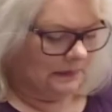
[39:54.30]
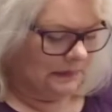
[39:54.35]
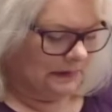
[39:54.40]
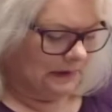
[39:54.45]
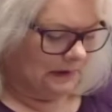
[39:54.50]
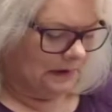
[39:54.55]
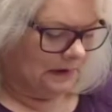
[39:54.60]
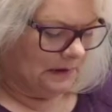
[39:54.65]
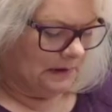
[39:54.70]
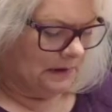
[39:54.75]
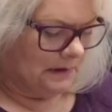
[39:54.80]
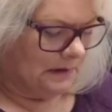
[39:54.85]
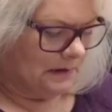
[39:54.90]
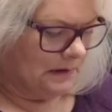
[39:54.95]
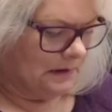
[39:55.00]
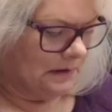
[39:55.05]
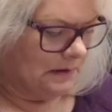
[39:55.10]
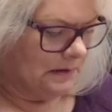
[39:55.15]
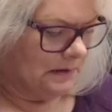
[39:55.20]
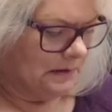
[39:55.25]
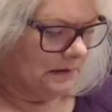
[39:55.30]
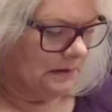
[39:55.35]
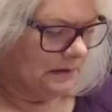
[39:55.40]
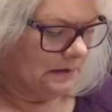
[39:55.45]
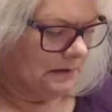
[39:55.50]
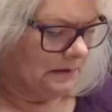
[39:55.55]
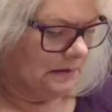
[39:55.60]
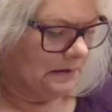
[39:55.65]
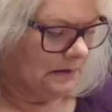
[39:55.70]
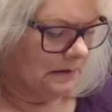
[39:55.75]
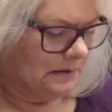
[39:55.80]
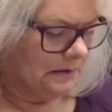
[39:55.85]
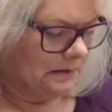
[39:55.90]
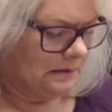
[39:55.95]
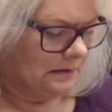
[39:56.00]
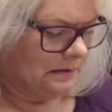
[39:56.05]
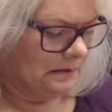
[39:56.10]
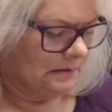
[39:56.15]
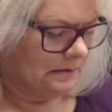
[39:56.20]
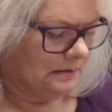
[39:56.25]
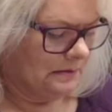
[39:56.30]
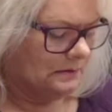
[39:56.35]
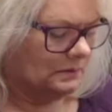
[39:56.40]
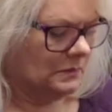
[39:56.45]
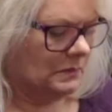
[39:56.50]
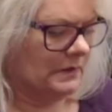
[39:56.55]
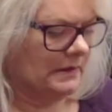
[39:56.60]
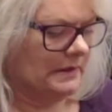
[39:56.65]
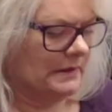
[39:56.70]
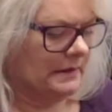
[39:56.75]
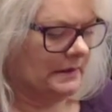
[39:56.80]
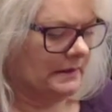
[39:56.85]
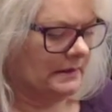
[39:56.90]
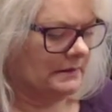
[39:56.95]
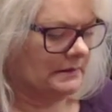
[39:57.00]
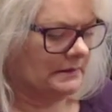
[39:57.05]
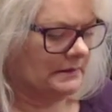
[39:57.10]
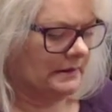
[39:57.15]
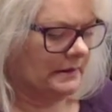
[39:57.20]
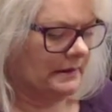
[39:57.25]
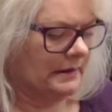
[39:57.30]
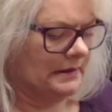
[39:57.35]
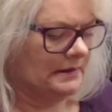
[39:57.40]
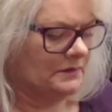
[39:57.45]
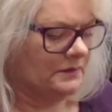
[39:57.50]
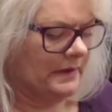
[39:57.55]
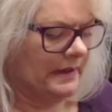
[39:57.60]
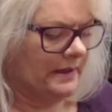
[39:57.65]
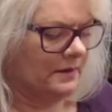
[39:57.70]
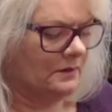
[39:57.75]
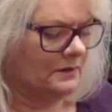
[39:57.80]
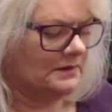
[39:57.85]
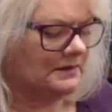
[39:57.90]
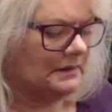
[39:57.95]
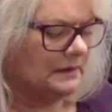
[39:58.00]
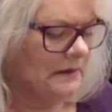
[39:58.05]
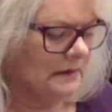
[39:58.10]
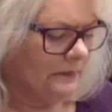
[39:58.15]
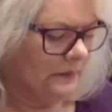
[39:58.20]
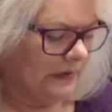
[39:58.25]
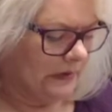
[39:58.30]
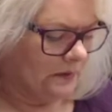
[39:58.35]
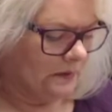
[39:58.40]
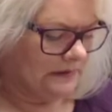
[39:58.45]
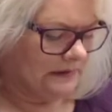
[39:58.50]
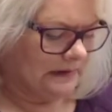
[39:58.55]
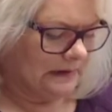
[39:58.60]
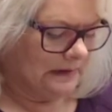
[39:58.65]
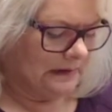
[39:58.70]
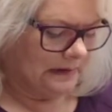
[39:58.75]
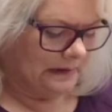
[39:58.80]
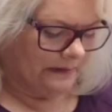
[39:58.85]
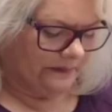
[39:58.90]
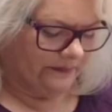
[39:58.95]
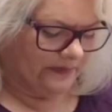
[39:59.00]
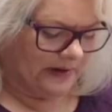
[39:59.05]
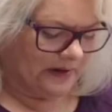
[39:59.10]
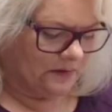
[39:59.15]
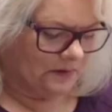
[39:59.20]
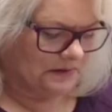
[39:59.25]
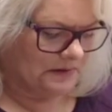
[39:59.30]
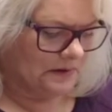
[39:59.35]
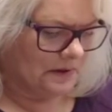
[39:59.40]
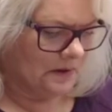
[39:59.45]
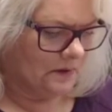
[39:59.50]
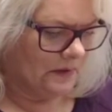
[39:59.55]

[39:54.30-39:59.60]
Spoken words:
And what did I decide? This way we don't see the flowers at all.